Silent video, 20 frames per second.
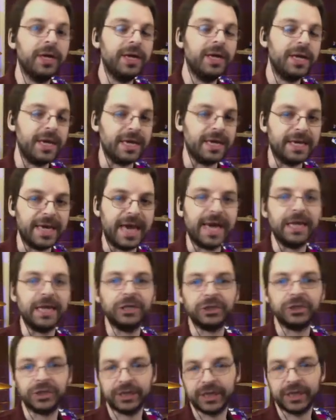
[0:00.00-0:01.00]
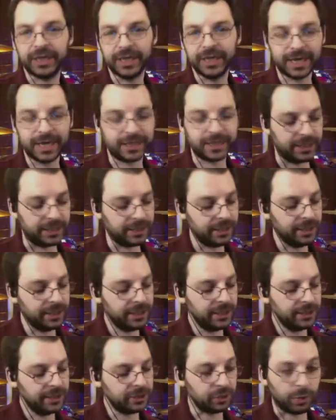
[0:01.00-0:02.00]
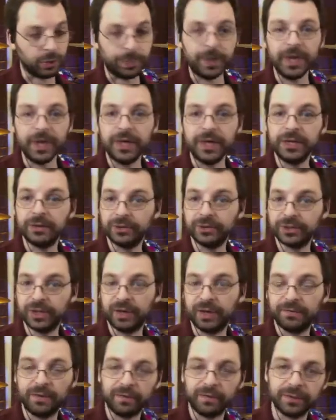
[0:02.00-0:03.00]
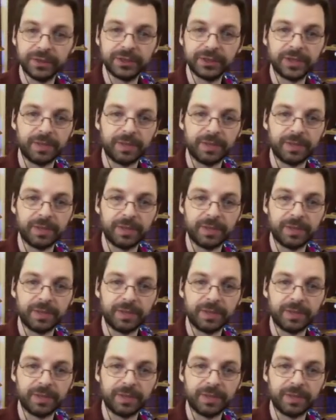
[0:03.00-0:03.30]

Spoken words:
engaged and connected. So repeating yourself over this type of